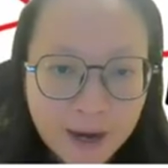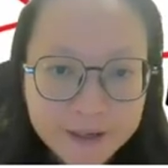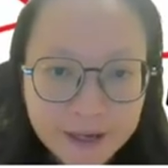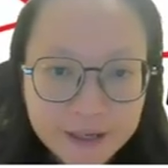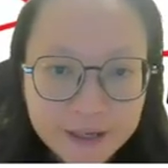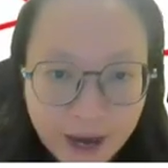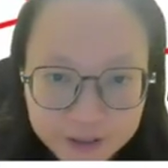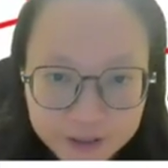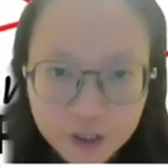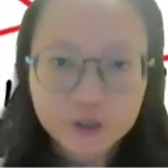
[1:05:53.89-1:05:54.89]
I get
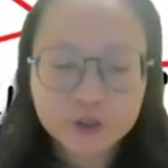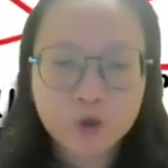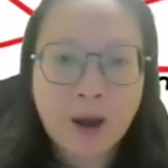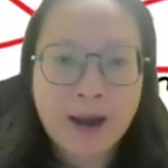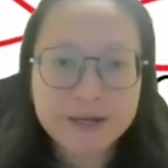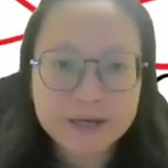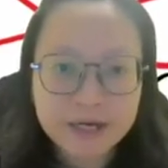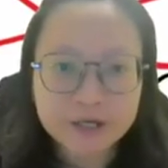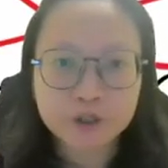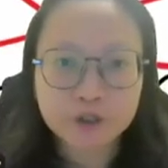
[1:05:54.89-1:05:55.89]
8. So I
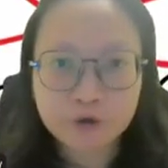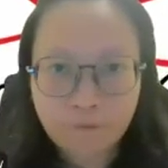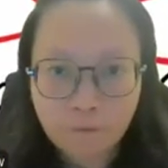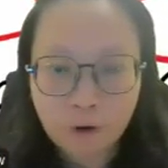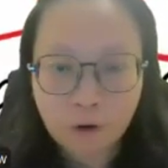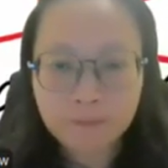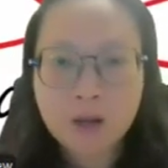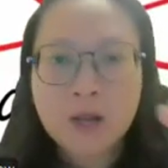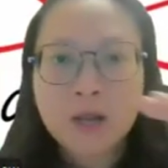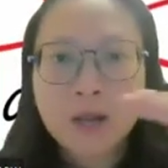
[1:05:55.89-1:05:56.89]
need to
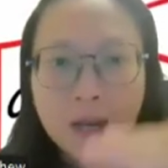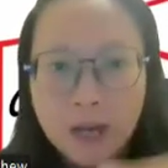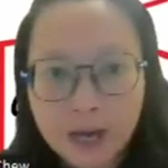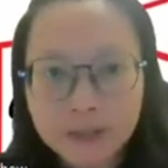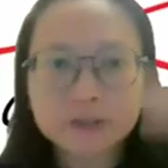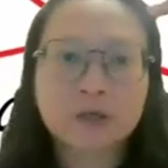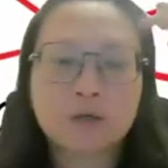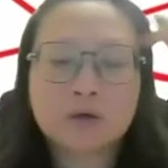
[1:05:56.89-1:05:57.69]
form 8